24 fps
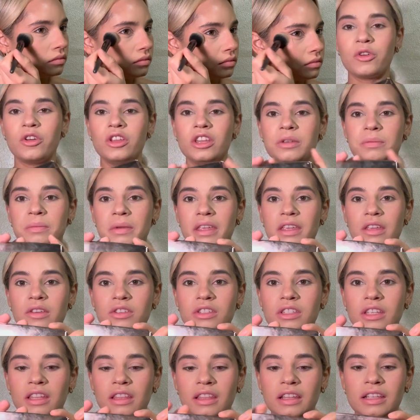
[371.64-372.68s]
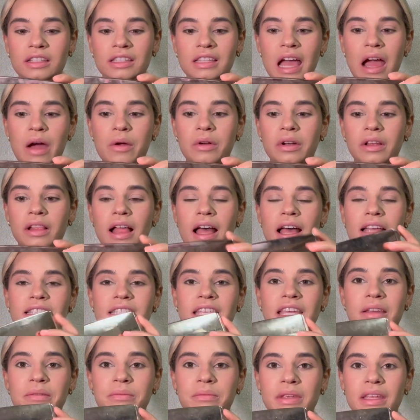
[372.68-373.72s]
I'm going to be using this
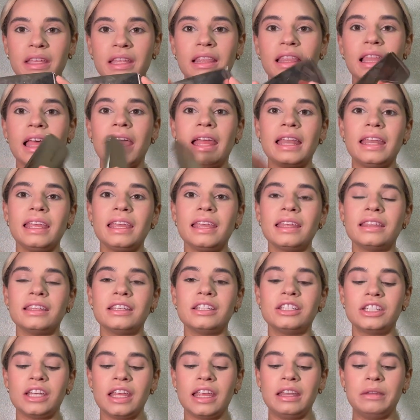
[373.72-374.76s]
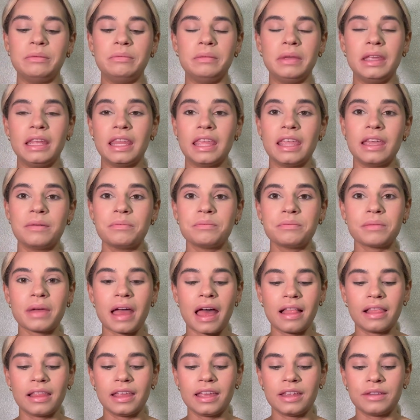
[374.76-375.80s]
Hourglass-Ambient lighting in the shade Medium
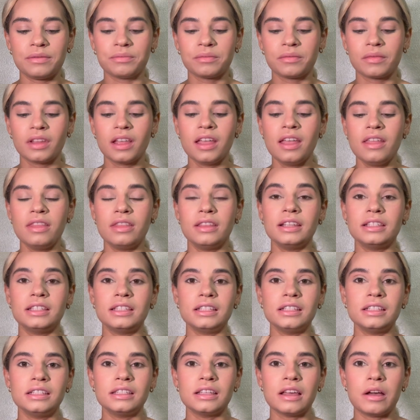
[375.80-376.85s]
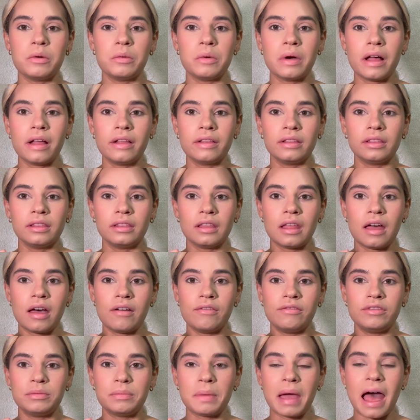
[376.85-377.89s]
palette. This is a
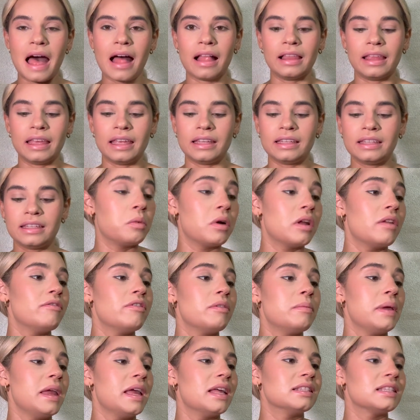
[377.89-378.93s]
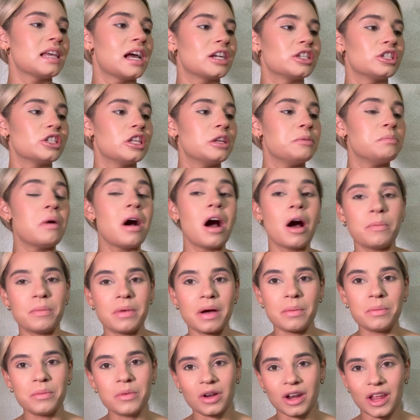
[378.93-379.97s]
well-loved palette. One of the pans actually pop
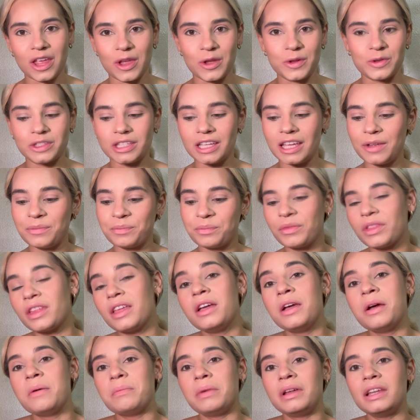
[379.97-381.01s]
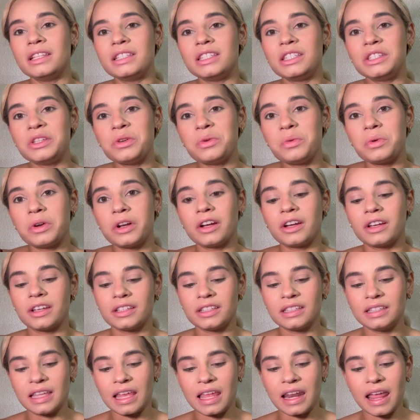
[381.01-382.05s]
up when I use it, but it still
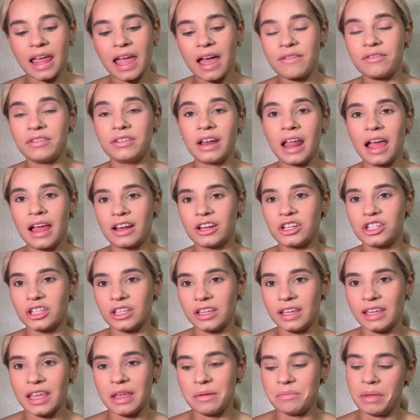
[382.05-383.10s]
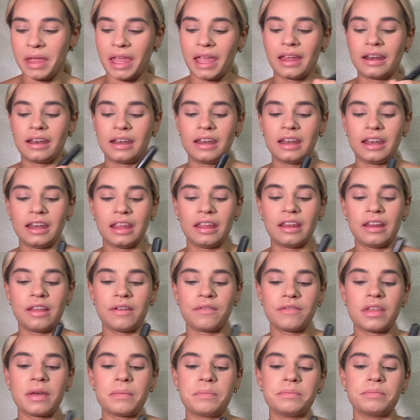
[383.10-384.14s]
works, and I haven't actually hit pan in any of
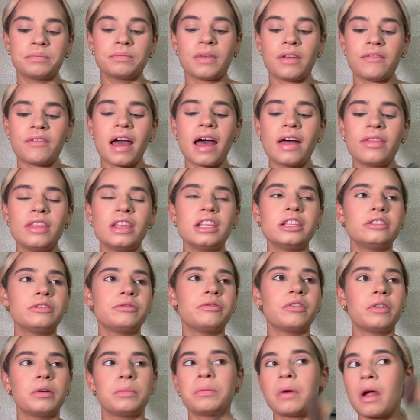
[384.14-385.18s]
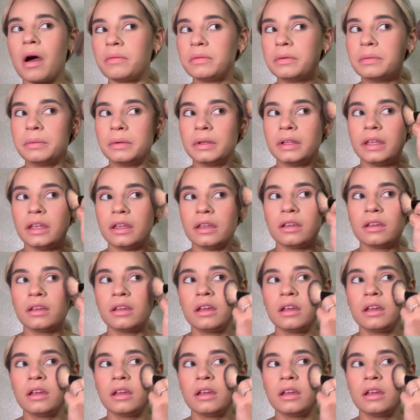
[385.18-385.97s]
them. I've had this for probably